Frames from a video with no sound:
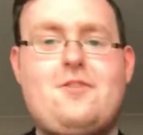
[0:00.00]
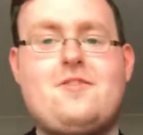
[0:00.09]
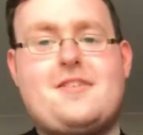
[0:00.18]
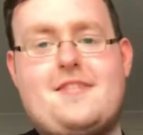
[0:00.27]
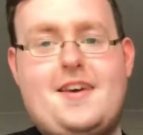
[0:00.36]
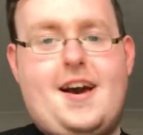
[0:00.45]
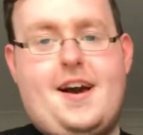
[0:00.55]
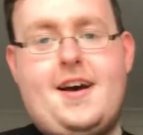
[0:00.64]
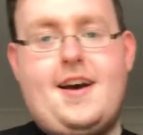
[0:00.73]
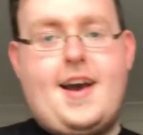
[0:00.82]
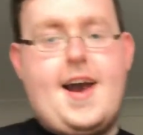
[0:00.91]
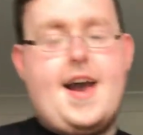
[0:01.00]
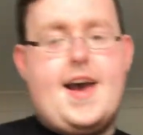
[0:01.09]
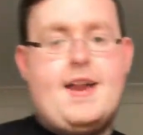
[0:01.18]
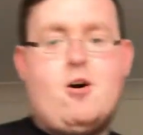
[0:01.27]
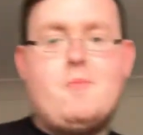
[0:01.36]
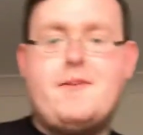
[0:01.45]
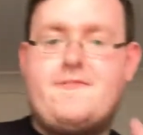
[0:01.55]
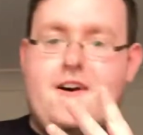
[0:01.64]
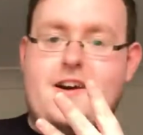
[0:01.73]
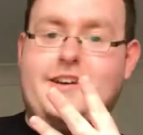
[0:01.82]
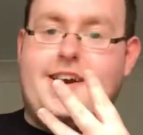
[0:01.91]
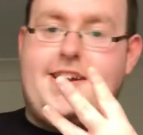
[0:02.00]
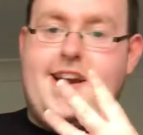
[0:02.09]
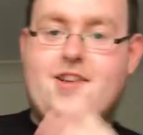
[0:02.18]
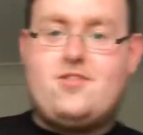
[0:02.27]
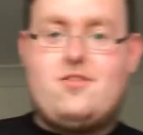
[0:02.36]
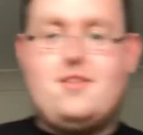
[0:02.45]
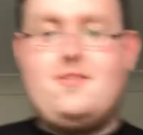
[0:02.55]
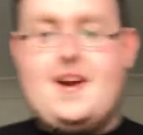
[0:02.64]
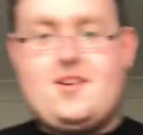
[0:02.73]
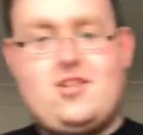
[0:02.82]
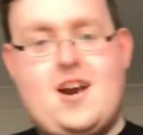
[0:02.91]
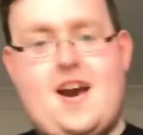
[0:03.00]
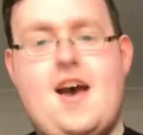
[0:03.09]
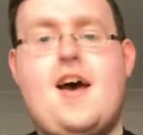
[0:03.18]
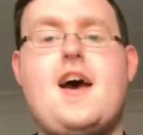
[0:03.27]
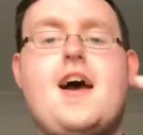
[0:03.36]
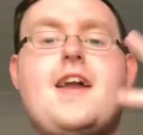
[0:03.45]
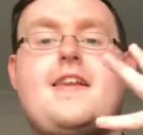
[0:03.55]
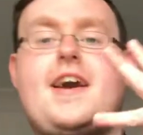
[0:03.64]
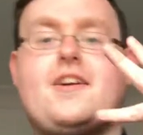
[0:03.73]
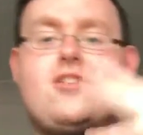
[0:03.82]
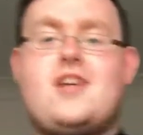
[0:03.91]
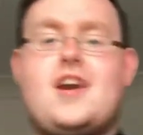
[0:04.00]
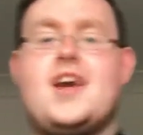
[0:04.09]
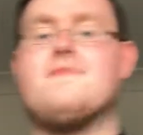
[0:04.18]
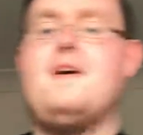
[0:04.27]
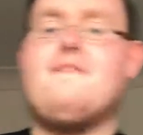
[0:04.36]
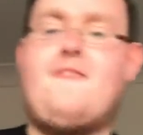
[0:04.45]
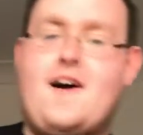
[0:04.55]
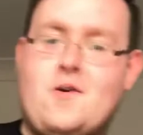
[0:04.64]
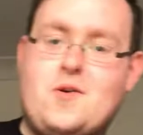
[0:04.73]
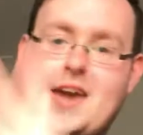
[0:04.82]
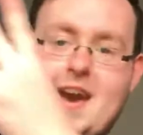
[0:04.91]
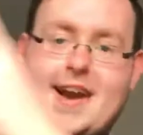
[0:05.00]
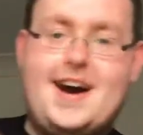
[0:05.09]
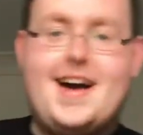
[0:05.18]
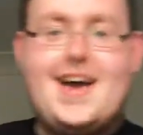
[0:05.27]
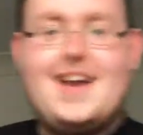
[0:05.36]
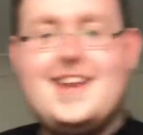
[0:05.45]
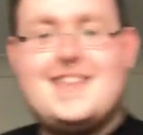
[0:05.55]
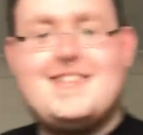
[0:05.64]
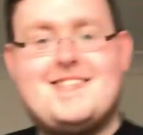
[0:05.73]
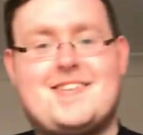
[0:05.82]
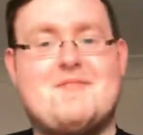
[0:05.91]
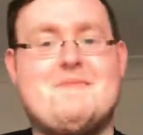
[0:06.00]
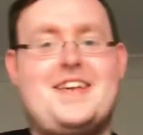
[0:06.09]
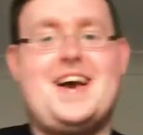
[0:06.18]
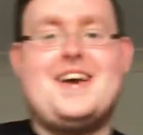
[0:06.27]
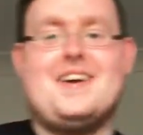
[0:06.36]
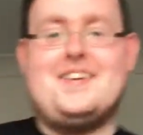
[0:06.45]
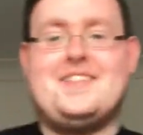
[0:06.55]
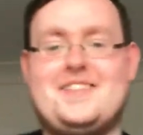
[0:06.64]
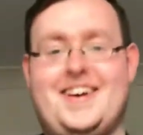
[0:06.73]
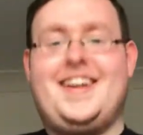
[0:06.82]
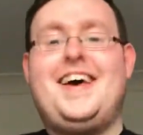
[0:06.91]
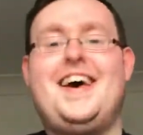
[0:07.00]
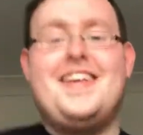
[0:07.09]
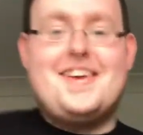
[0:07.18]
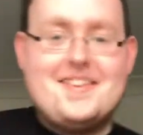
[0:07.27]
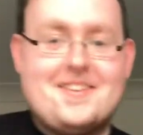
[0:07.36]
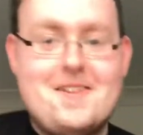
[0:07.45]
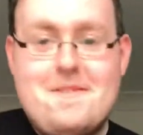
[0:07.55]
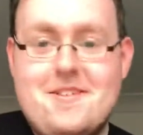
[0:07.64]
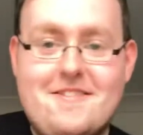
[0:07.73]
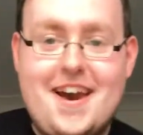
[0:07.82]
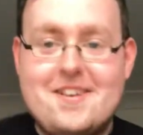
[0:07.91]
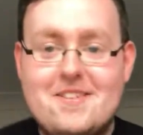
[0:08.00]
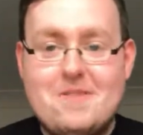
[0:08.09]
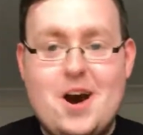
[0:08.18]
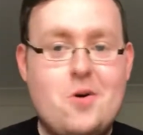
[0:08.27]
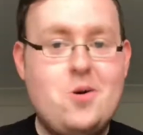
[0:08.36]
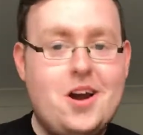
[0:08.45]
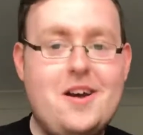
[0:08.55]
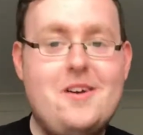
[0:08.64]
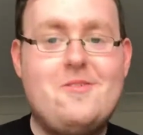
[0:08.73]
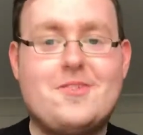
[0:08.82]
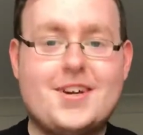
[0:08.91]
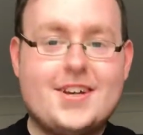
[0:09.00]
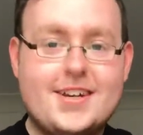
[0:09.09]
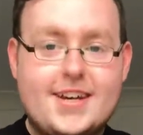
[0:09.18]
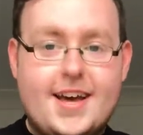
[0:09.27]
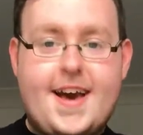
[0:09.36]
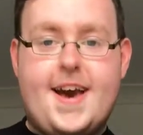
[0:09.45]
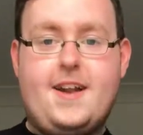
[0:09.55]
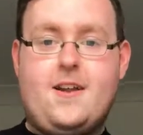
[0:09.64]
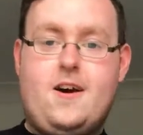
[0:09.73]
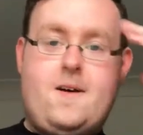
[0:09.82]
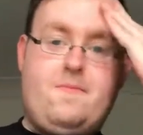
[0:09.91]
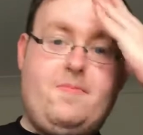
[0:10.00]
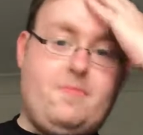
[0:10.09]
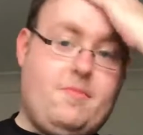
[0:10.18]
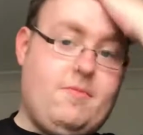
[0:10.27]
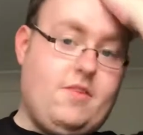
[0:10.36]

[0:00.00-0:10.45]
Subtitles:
this year, and I'll be third year next year. Next year is my final year, and this could be good. This could be great as well, woo! And it